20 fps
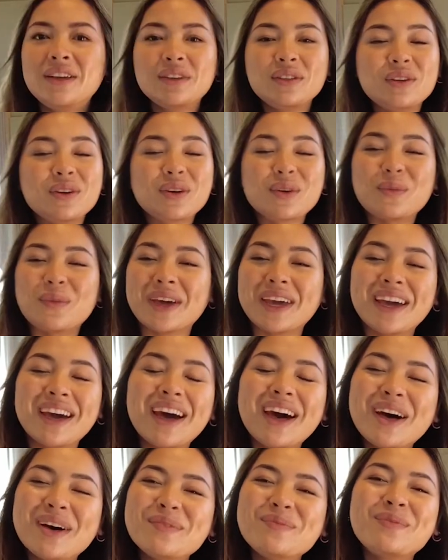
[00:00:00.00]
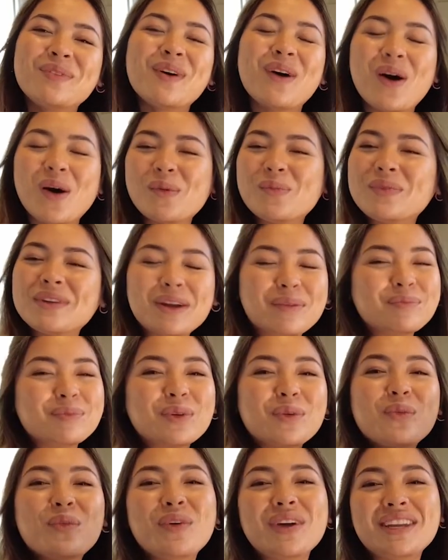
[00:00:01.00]
You can wake up, open up
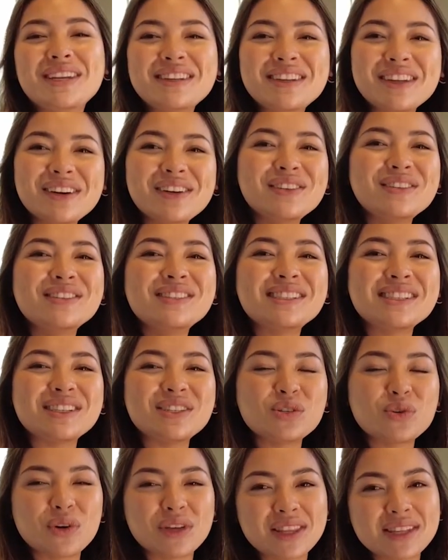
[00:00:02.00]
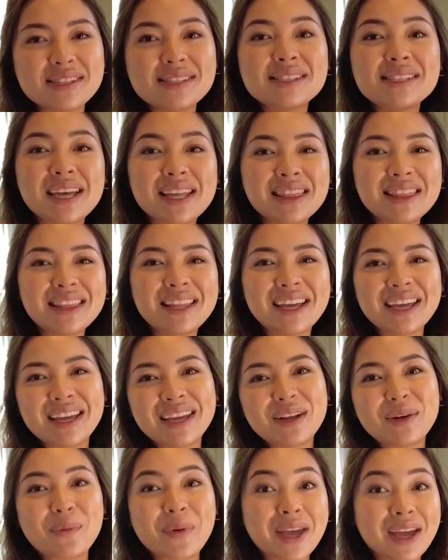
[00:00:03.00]
the windows, enjoy the
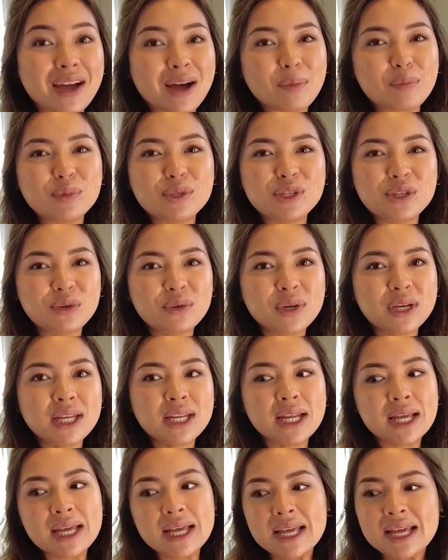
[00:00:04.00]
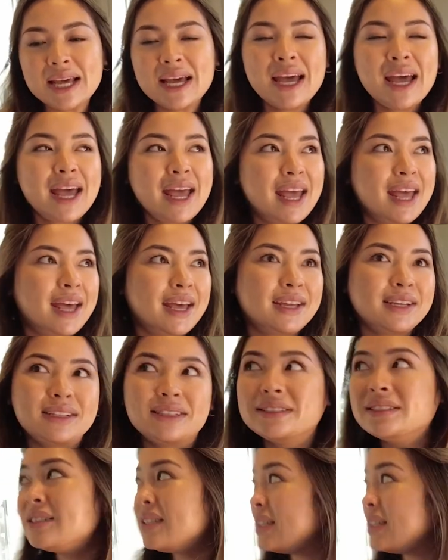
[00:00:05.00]
sunlight, wake up to it, and